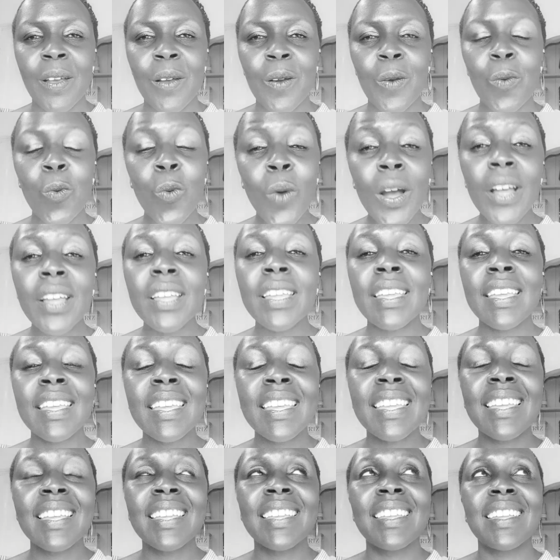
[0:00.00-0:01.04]
what
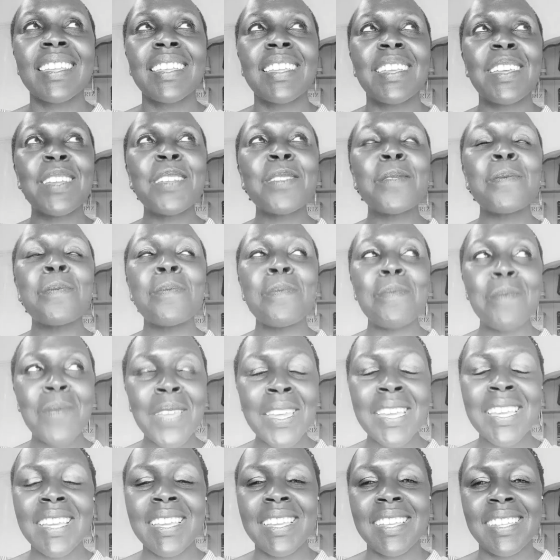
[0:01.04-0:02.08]
it
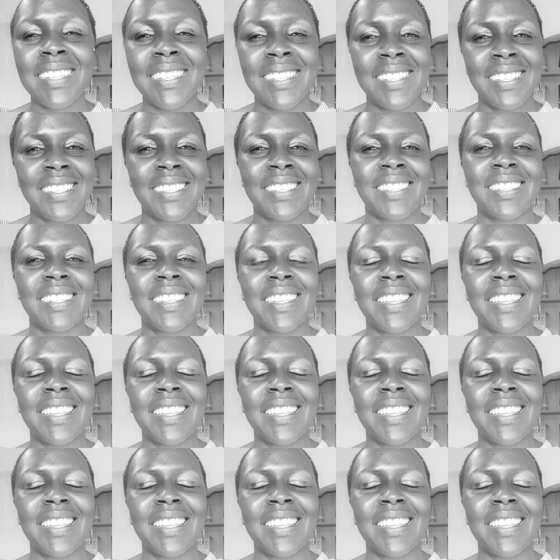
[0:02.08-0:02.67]
means,